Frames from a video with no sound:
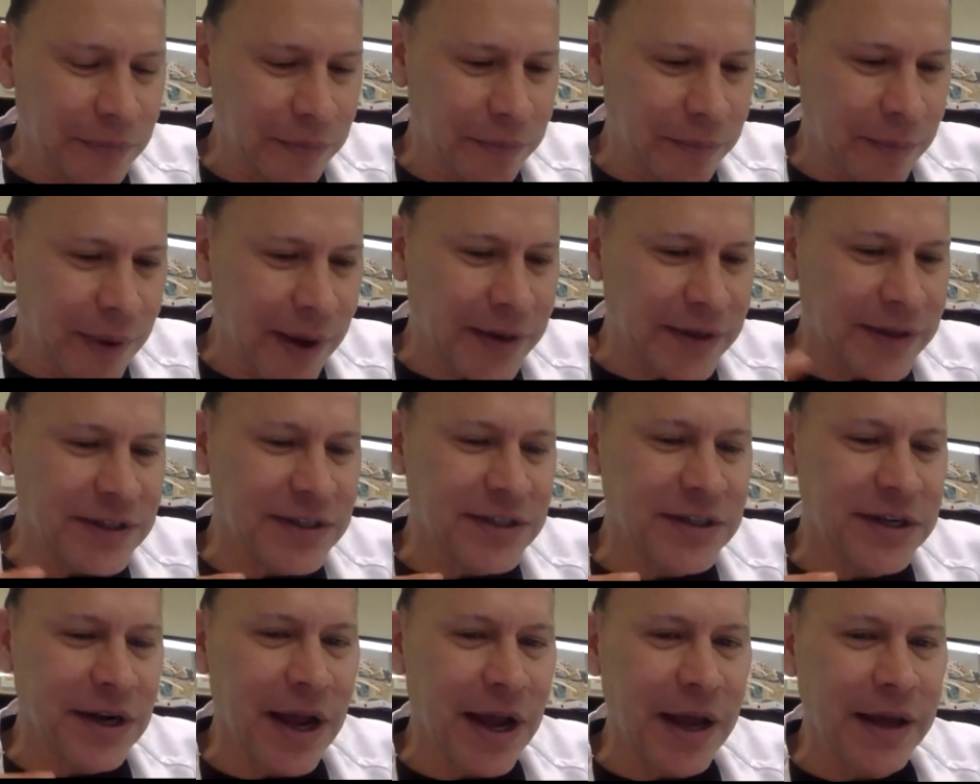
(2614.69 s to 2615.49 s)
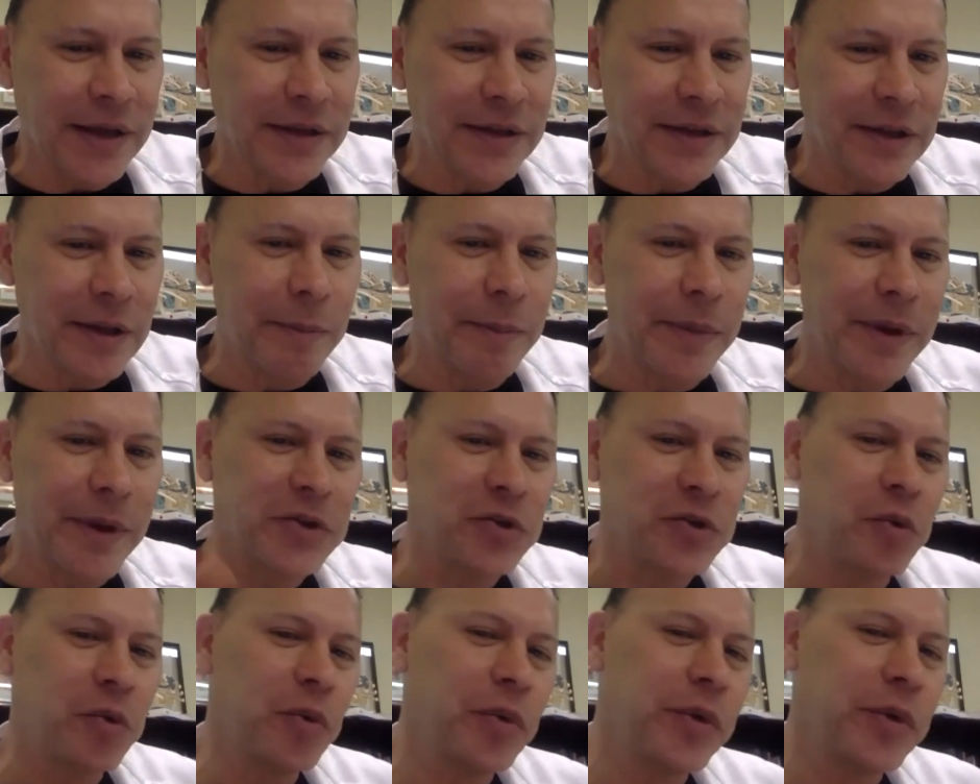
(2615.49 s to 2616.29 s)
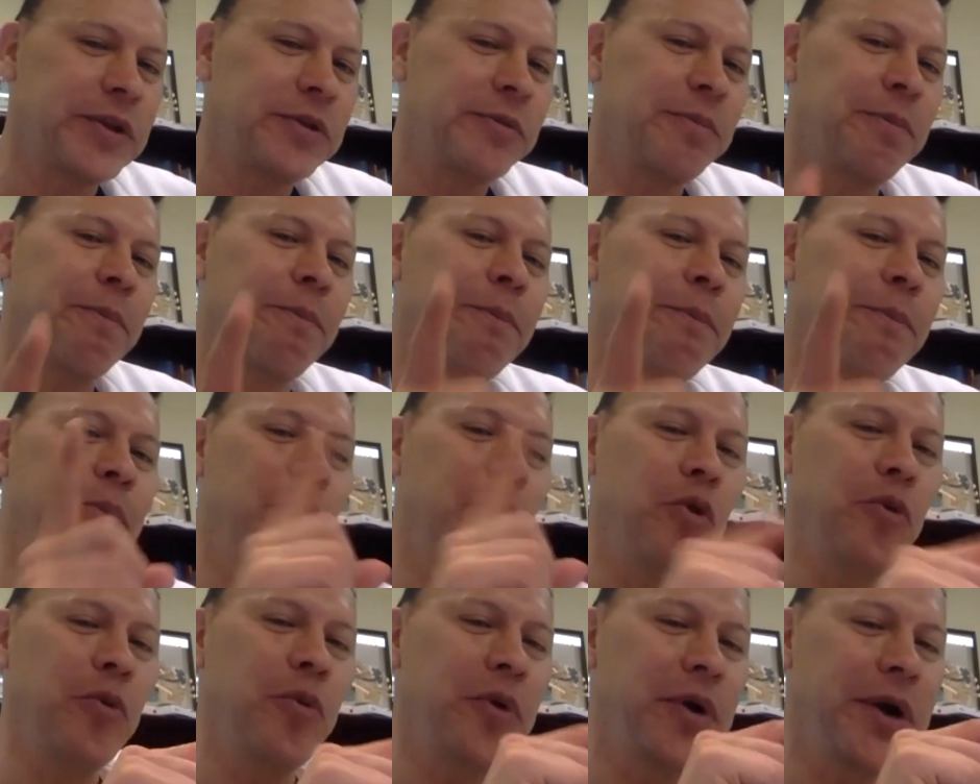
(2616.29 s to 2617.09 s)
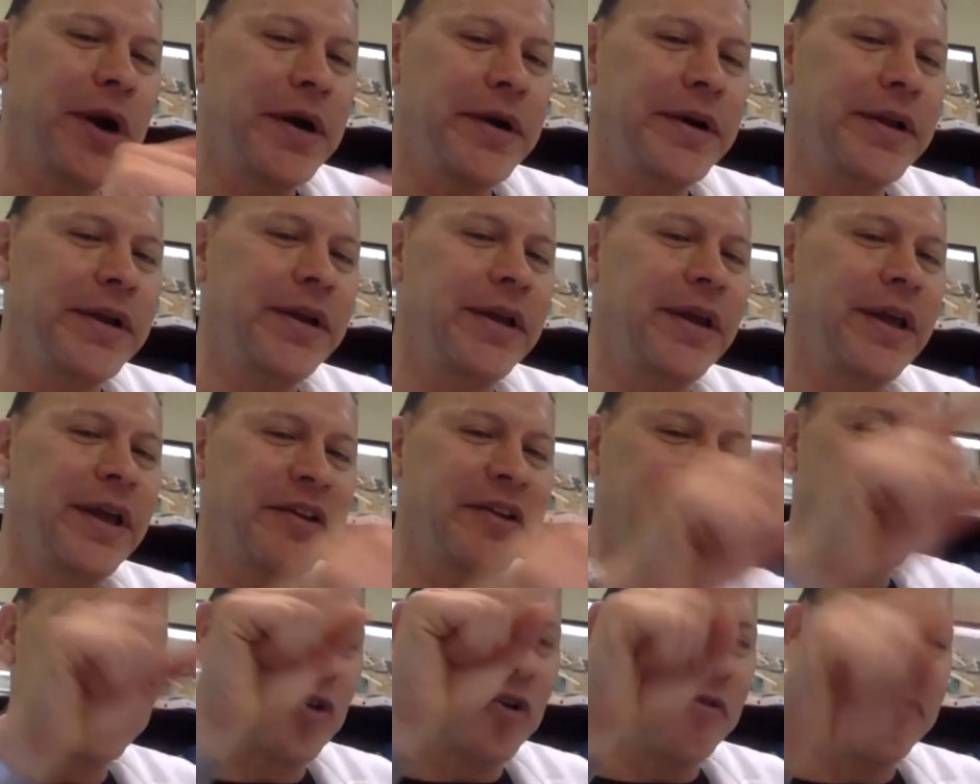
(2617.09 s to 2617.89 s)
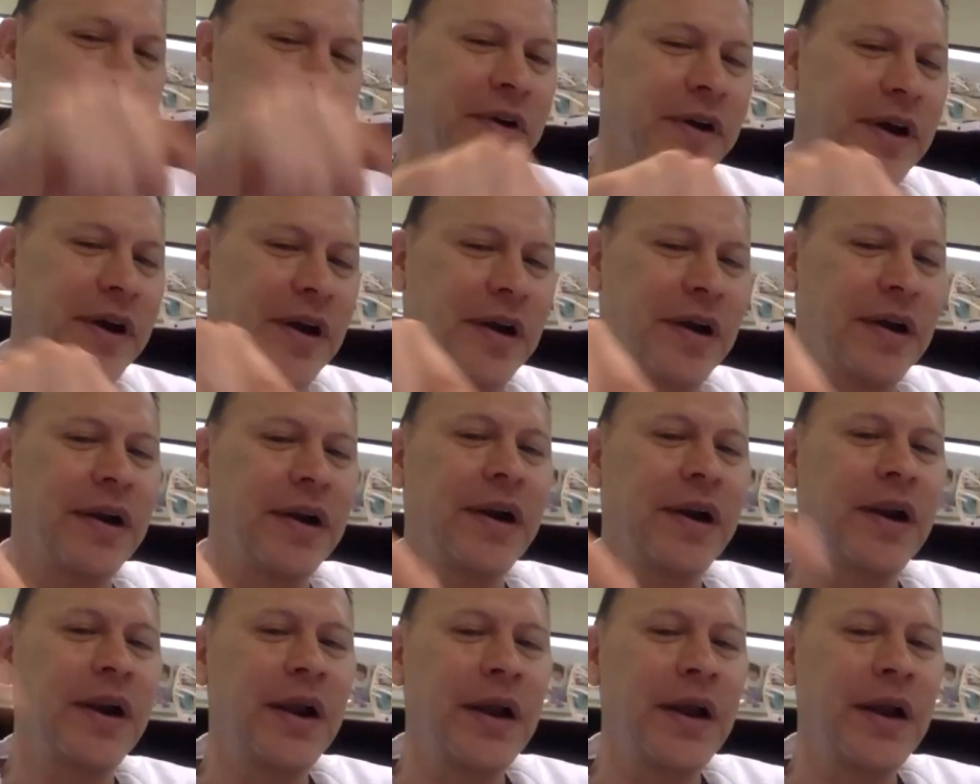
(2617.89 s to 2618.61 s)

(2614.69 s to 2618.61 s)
my slides, the patient with pulmonary esophageal